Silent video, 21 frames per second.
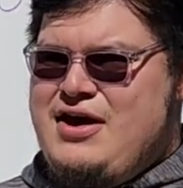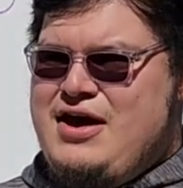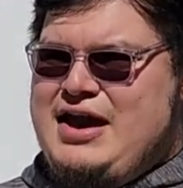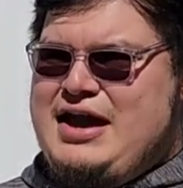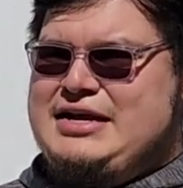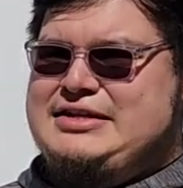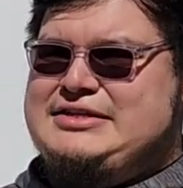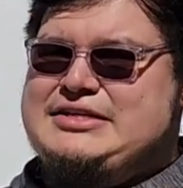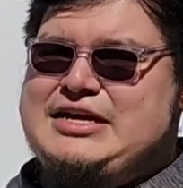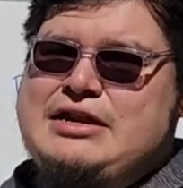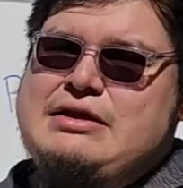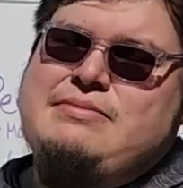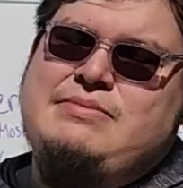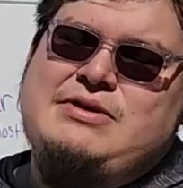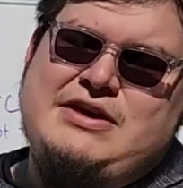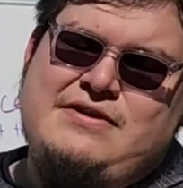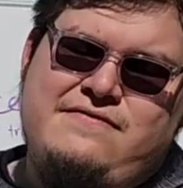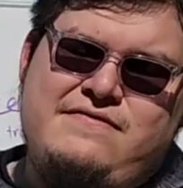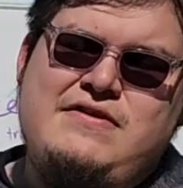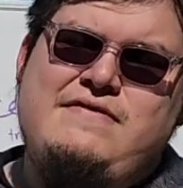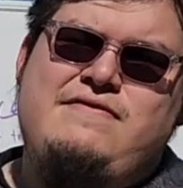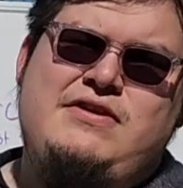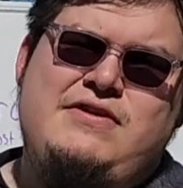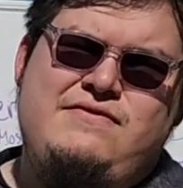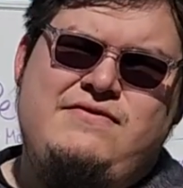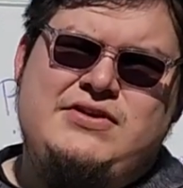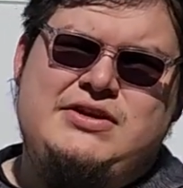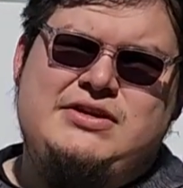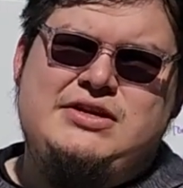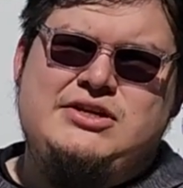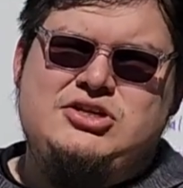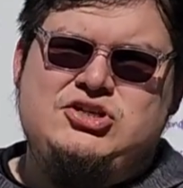it's going to be a
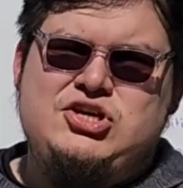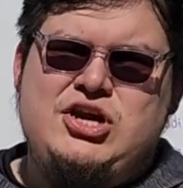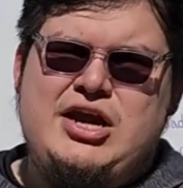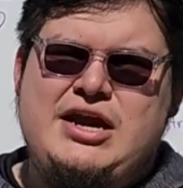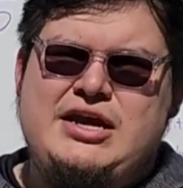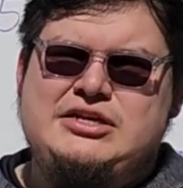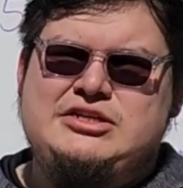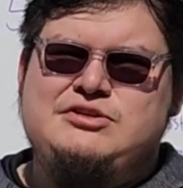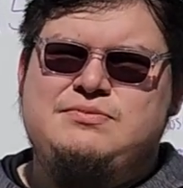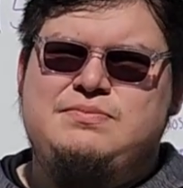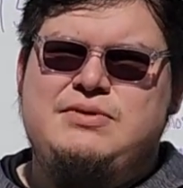50-50 chance,